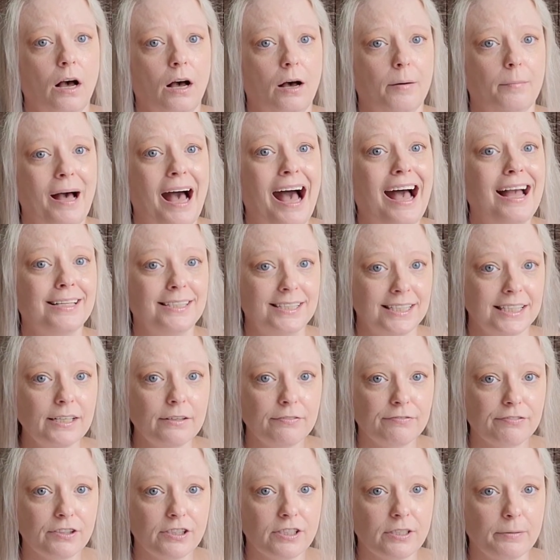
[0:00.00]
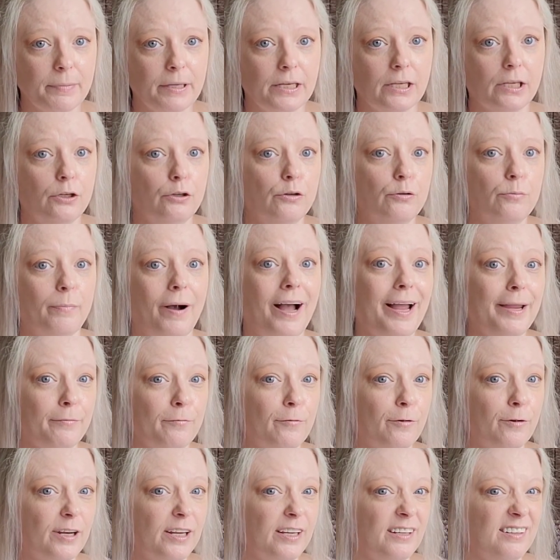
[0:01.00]
idea for somebody who might
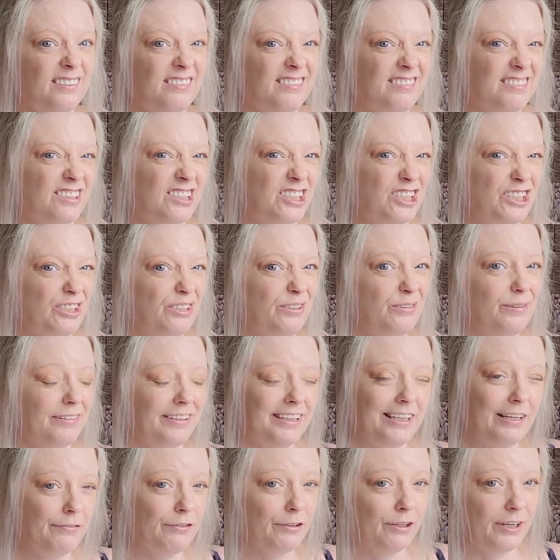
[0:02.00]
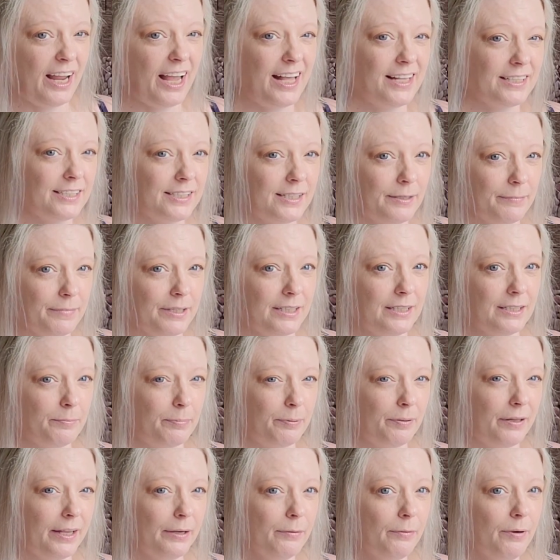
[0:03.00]
wanting to give your cat something to
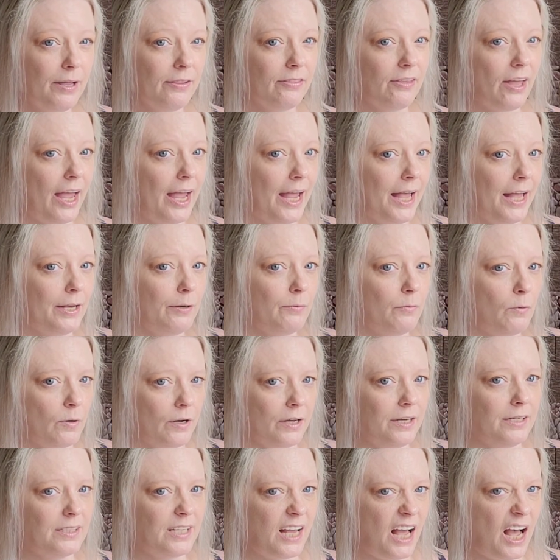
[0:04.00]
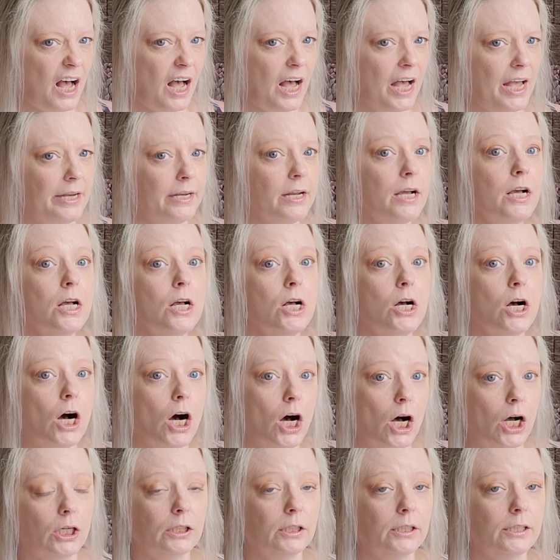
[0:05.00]
play with and wanting to hide
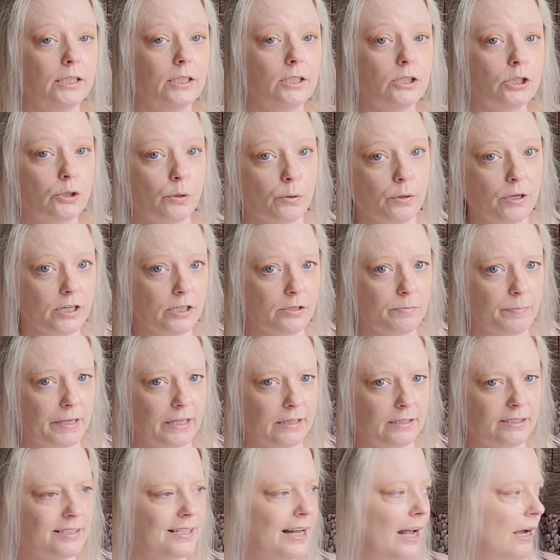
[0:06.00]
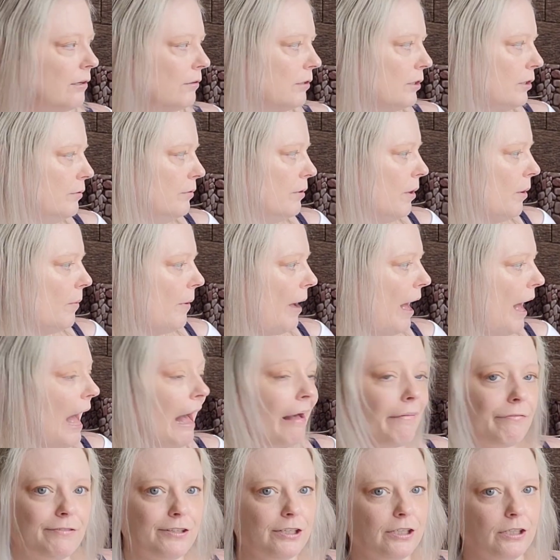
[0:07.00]
ugly storage bins. Now, you don't
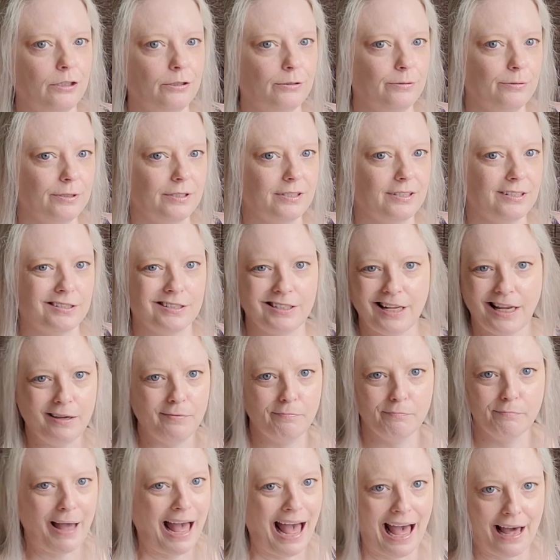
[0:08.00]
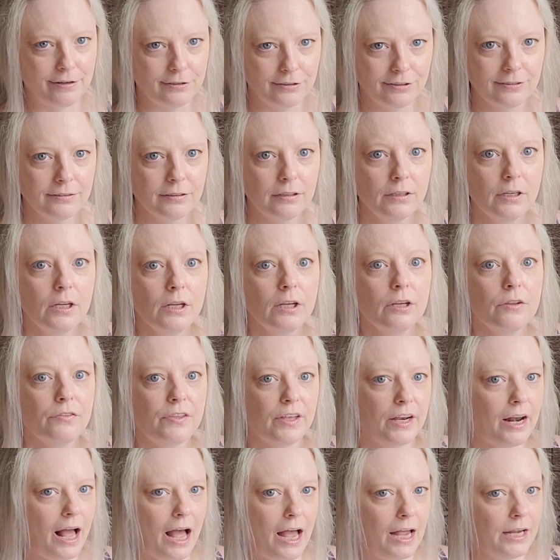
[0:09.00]
have to use the same pattern
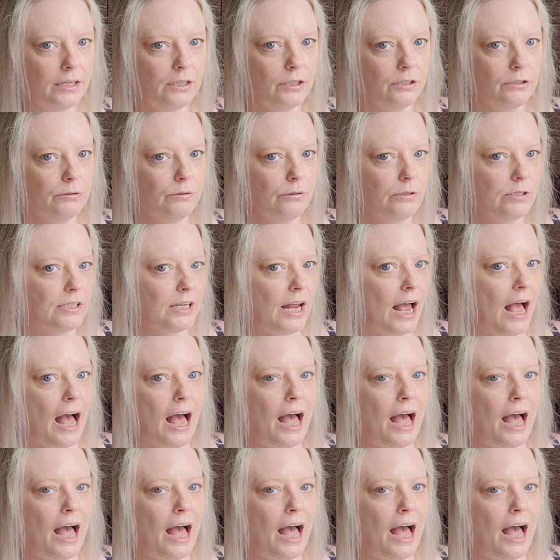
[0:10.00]
that I used.